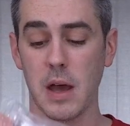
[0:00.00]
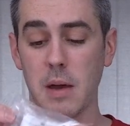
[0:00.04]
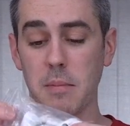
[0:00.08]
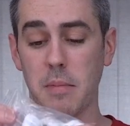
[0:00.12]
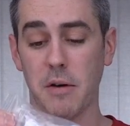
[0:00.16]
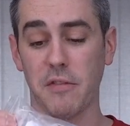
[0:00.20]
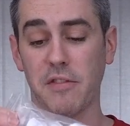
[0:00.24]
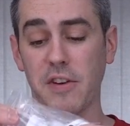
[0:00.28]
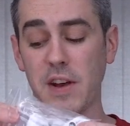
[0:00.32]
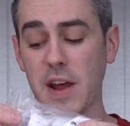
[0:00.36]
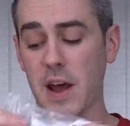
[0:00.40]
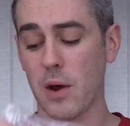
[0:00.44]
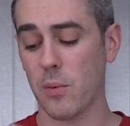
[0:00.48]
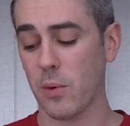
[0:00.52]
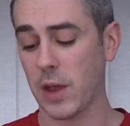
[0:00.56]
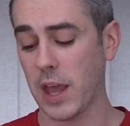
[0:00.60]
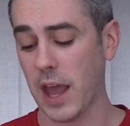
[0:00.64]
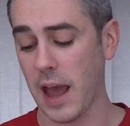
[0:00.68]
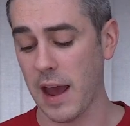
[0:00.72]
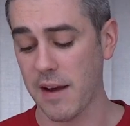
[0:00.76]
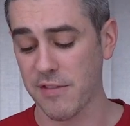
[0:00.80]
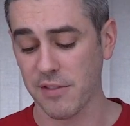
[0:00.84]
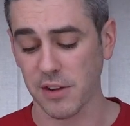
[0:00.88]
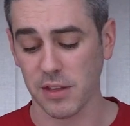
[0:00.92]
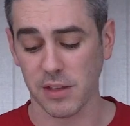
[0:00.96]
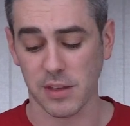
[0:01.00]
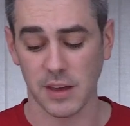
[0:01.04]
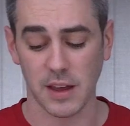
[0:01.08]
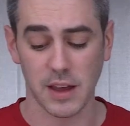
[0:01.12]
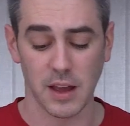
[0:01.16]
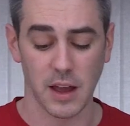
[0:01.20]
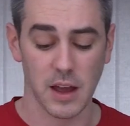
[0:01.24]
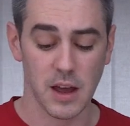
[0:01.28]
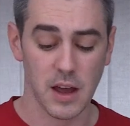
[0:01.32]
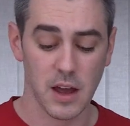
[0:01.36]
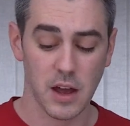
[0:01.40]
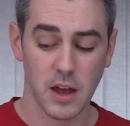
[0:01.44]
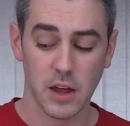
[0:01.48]
But for now, we get
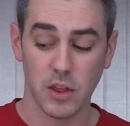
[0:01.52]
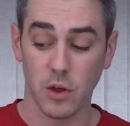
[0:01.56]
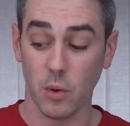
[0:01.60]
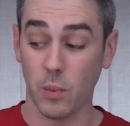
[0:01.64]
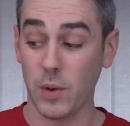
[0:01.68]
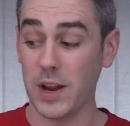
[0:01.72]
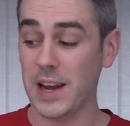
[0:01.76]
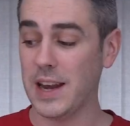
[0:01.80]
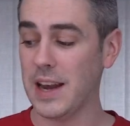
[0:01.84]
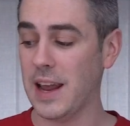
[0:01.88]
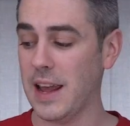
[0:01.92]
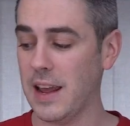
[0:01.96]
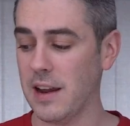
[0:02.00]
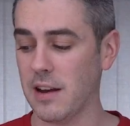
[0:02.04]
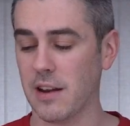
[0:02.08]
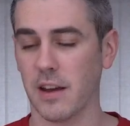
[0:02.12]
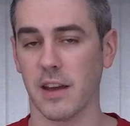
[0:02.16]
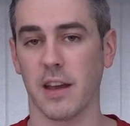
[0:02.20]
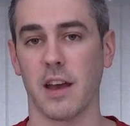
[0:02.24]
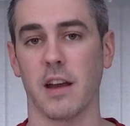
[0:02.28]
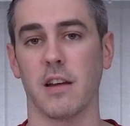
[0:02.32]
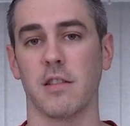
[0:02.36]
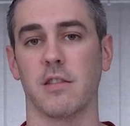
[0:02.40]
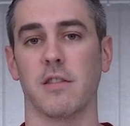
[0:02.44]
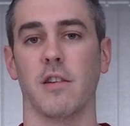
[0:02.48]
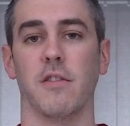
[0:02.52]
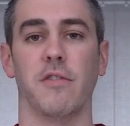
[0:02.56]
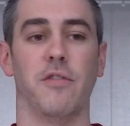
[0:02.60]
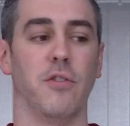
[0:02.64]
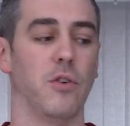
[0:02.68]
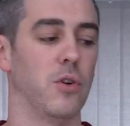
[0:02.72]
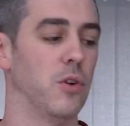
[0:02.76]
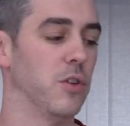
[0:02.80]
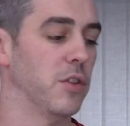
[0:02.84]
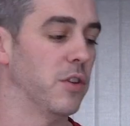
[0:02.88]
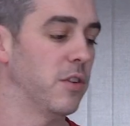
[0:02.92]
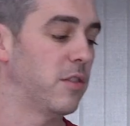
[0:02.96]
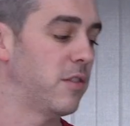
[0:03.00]
everything that we need, I guess,
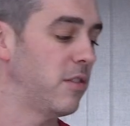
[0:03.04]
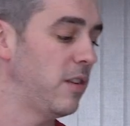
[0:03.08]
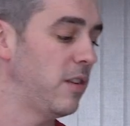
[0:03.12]
for the